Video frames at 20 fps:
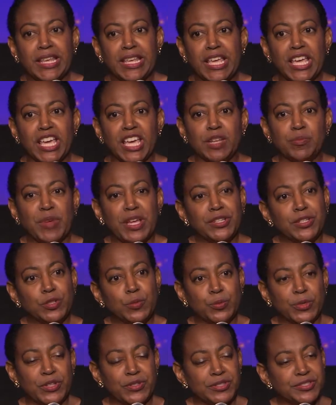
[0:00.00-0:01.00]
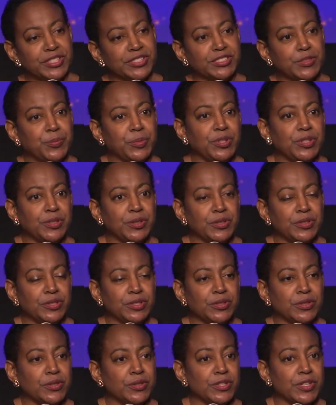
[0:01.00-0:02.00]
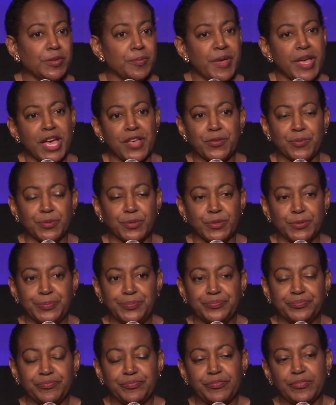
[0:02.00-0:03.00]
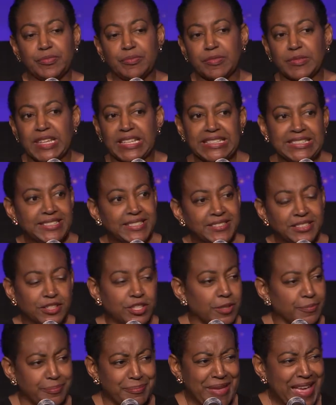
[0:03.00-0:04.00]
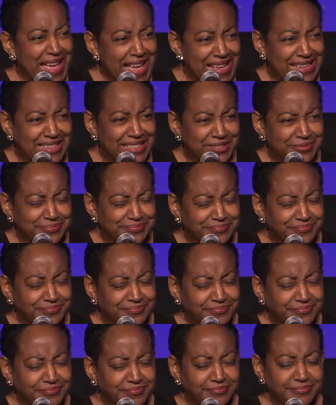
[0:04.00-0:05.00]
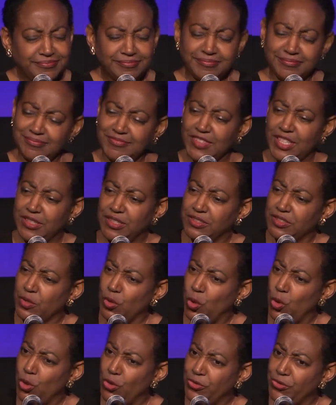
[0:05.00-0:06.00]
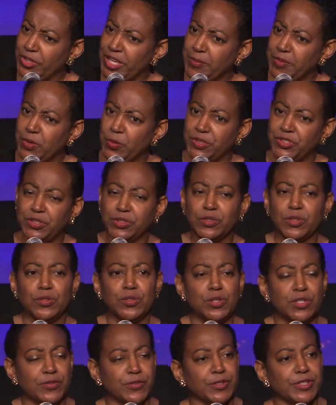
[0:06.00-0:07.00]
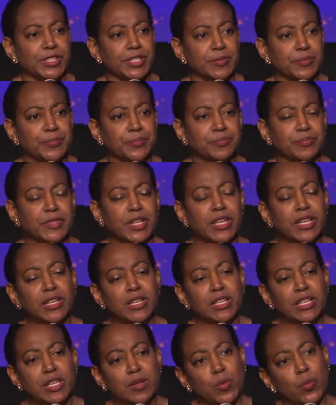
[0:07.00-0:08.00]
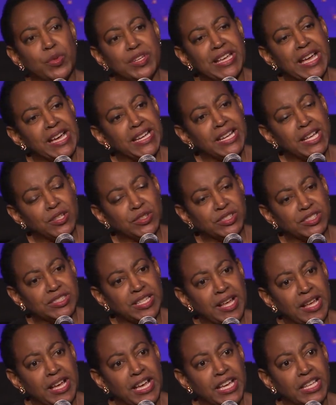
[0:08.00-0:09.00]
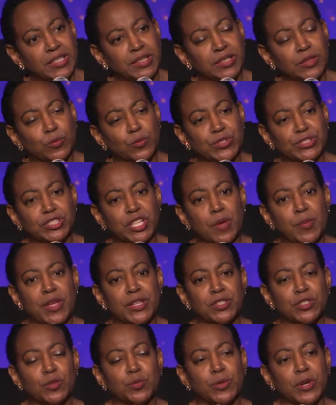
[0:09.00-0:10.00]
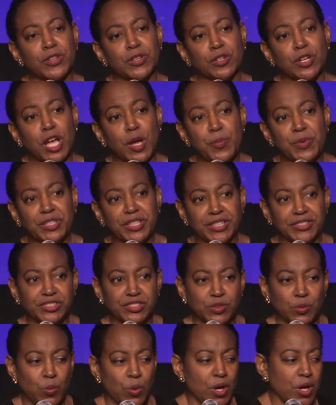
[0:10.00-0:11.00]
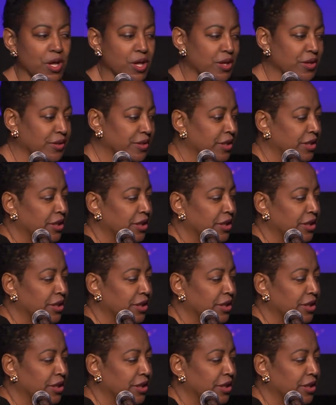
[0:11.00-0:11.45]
And my little brother disappeared to go to the bathroom, and he didn't come back. So the whole family went to go look for him. When we got outside, we saw my little brother up against a wall